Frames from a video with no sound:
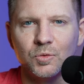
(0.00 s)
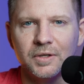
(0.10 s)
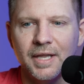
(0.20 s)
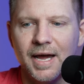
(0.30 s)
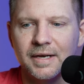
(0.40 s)

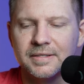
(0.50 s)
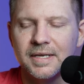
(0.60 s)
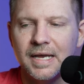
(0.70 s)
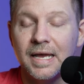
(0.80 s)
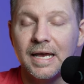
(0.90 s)
relaxed.
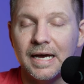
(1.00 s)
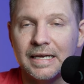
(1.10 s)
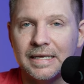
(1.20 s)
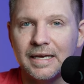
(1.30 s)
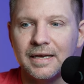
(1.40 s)

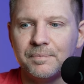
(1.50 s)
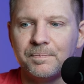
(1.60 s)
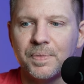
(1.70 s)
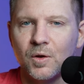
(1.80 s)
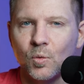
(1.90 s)

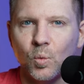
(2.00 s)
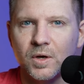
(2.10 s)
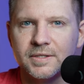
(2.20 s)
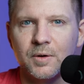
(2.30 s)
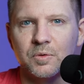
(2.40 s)
Again,
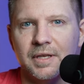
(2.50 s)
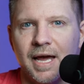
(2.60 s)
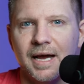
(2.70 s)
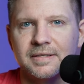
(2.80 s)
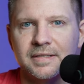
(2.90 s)
was a
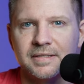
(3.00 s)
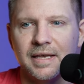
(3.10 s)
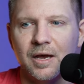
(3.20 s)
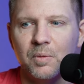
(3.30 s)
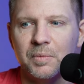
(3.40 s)
relaxed
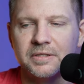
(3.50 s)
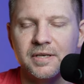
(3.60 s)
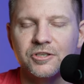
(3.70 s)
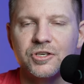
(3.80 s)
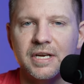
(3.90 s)
sound, but
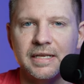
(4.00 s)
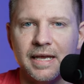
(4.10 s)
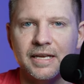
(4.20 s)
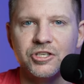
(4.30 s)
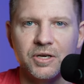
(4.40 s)
such an
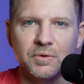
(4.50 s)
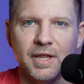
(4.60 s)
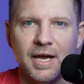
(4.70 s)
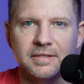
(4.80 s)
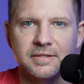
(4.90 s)
engaging,
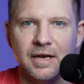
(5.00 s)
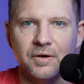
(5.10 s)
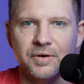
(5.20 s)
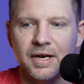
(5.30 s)
relaxed sound.